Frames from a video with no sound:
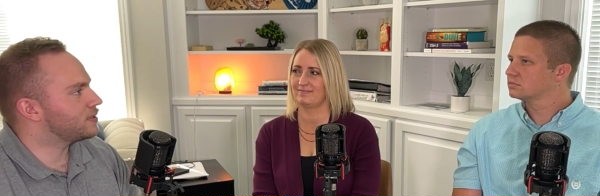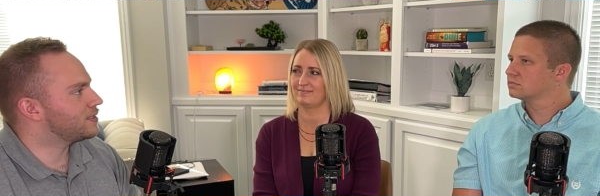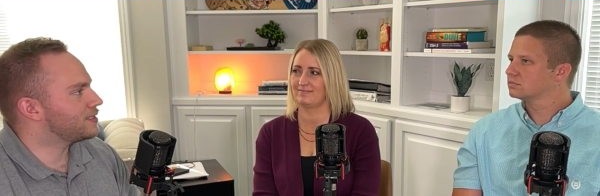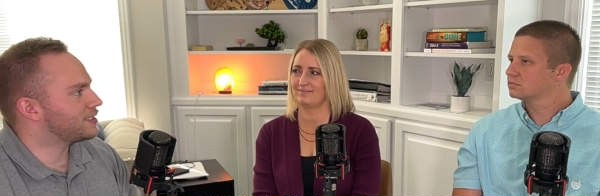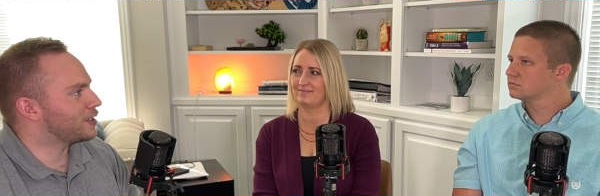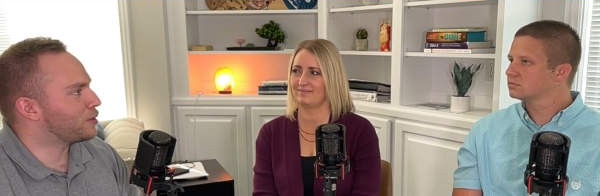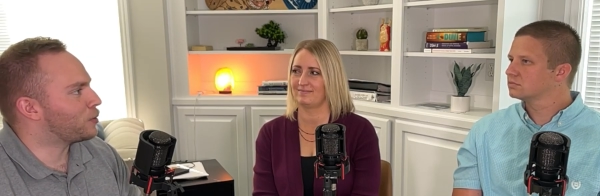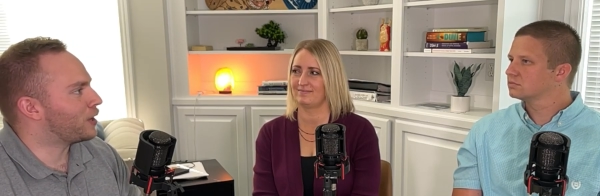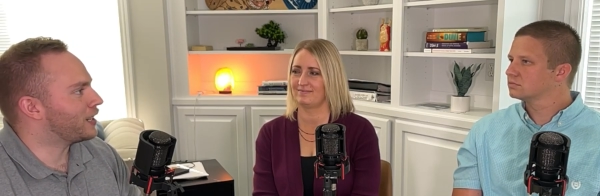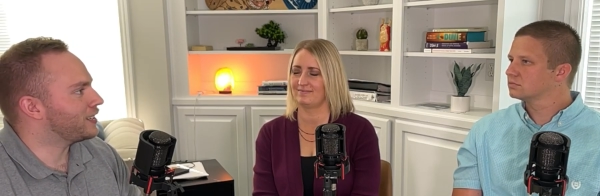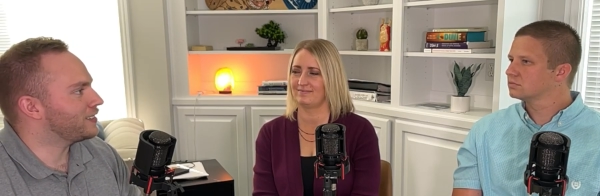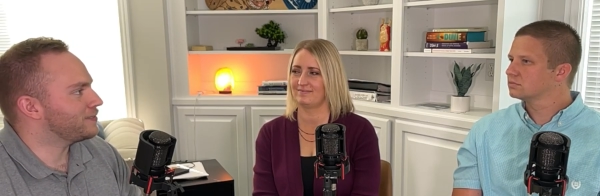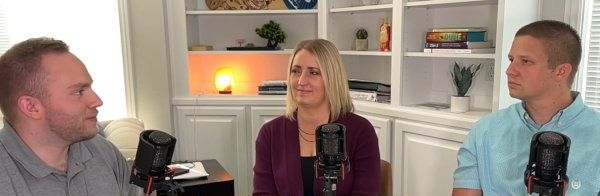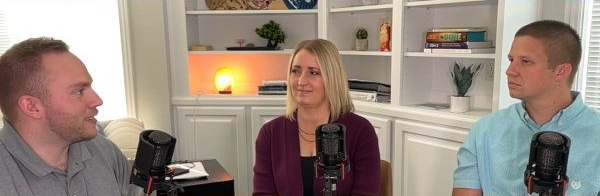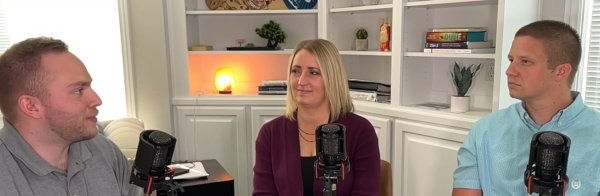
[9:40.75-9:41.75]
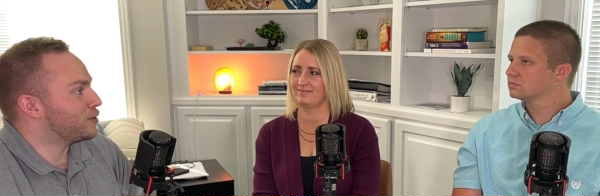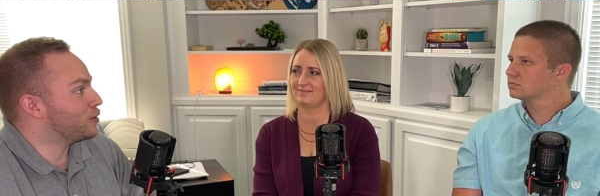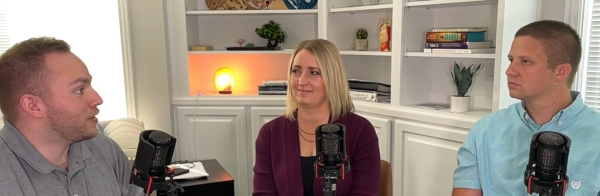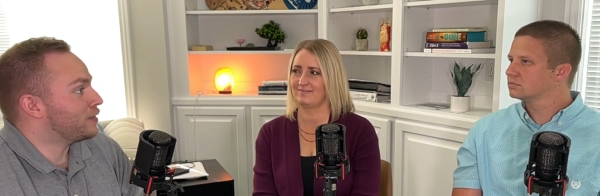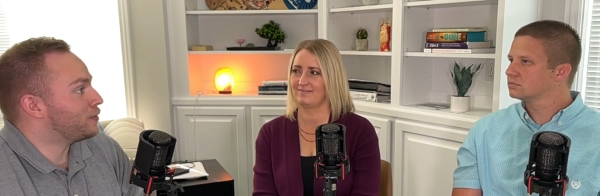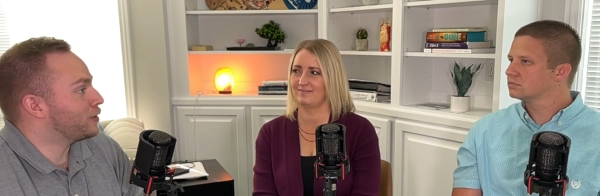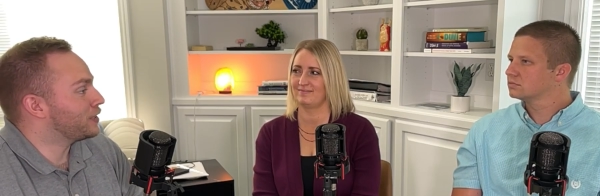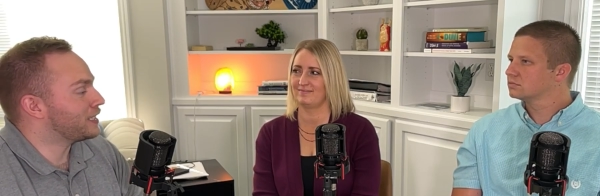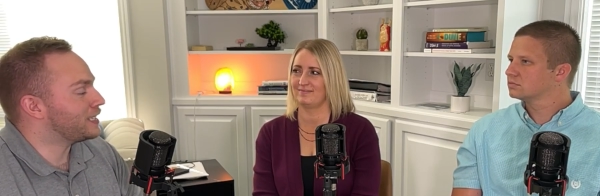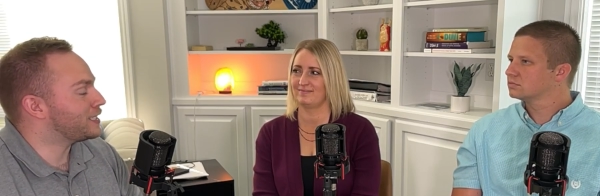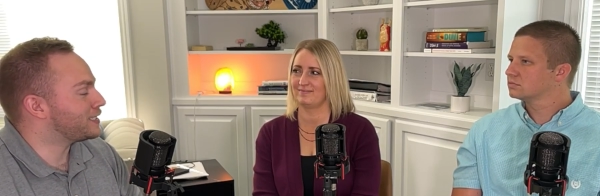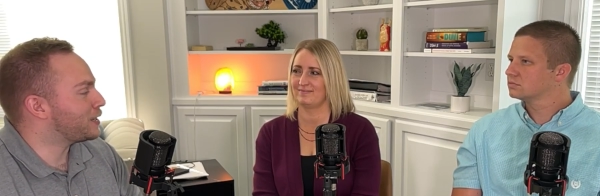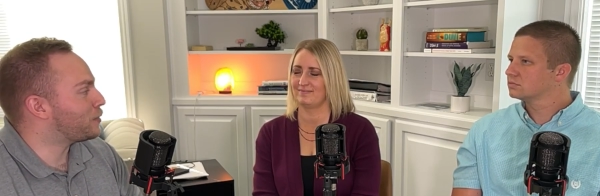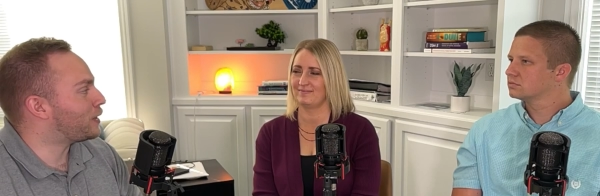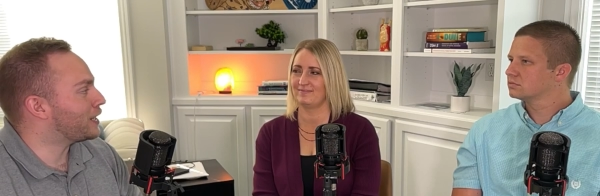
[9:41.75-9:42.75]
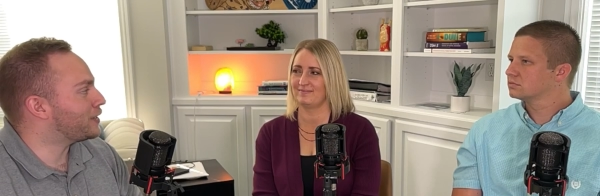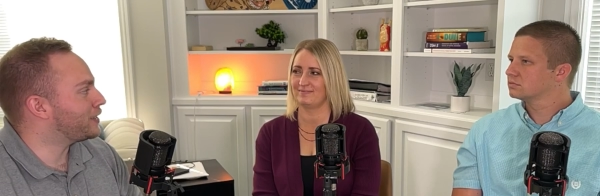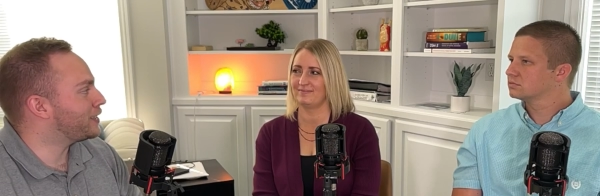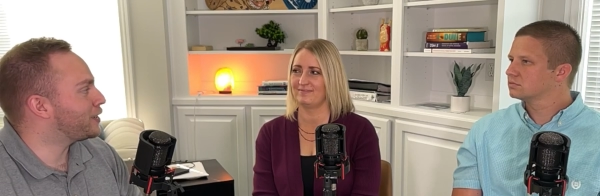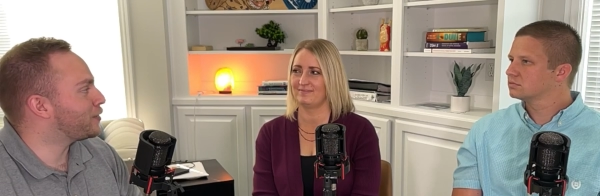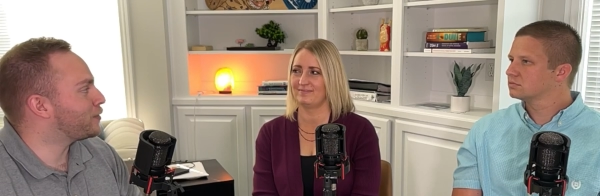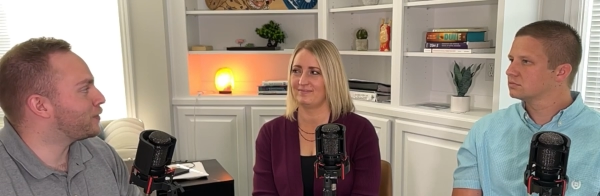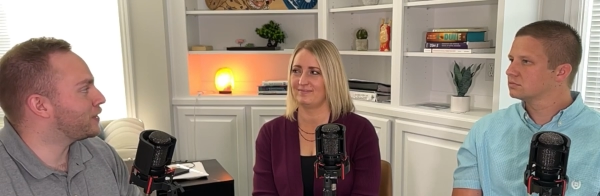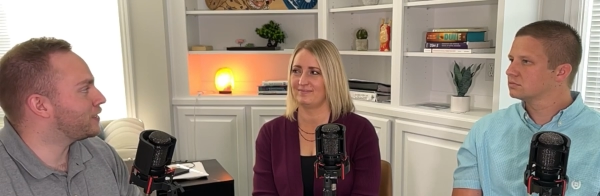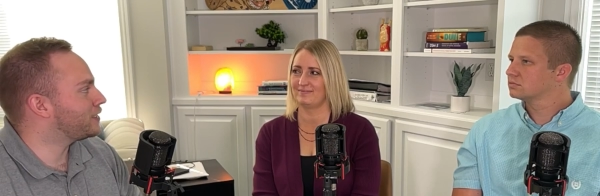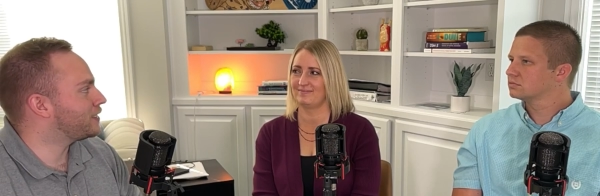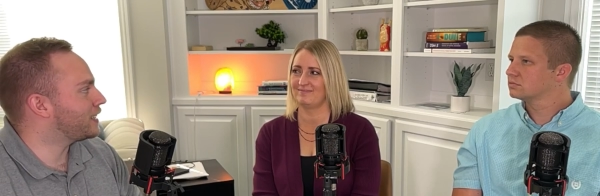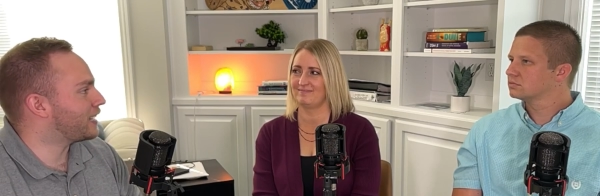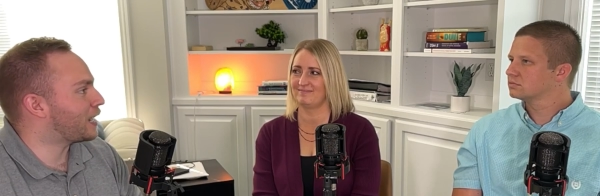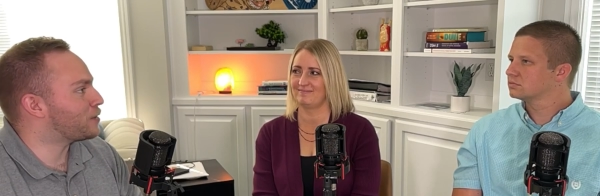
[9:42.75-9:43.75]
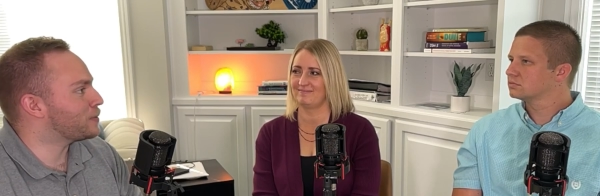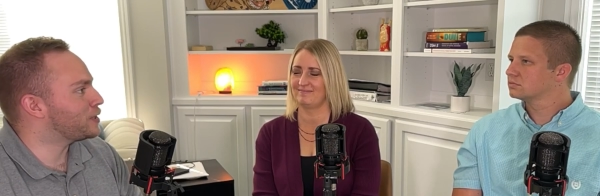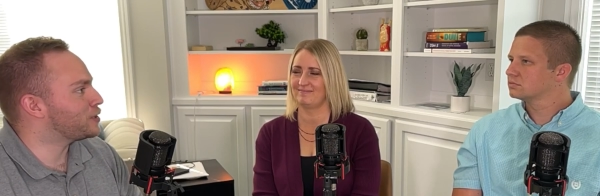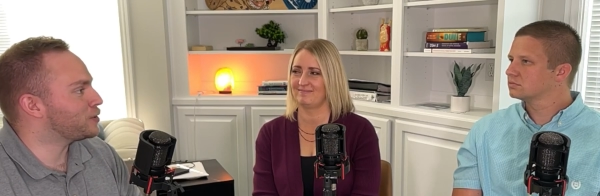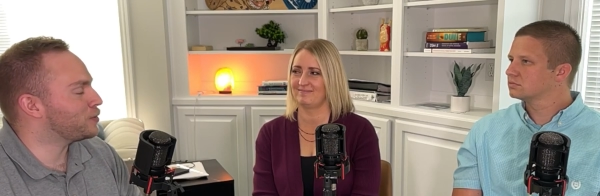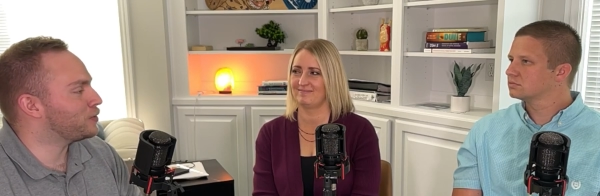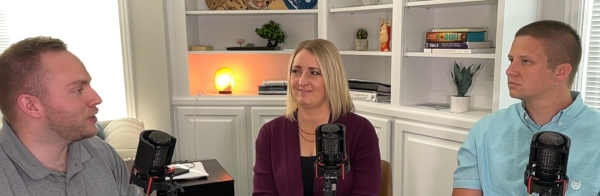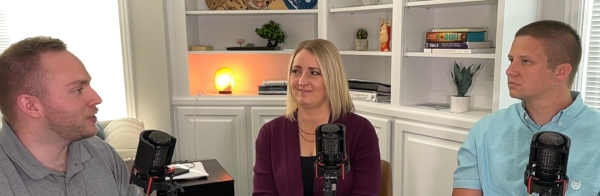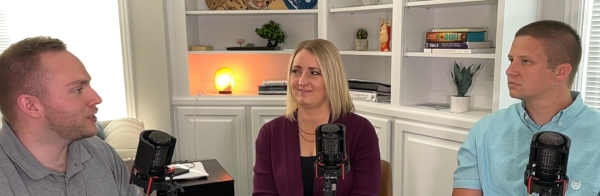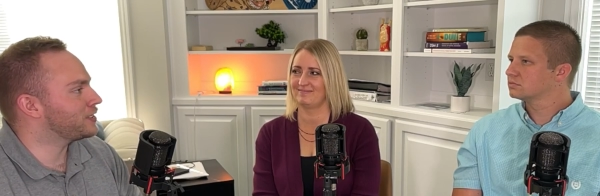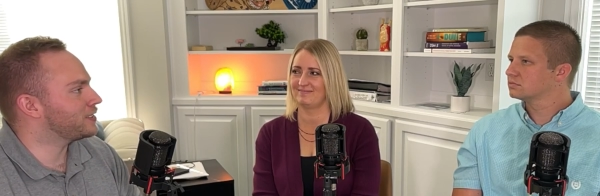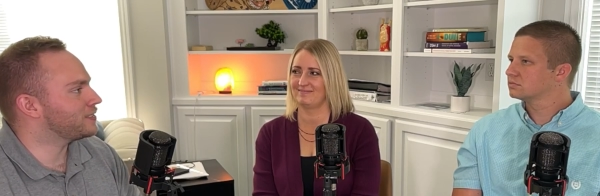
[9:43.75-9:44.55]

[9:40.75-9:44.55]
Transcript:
Speaker 1: say why, if you need to feel the need to say why you did it, or feel like how it makes you feel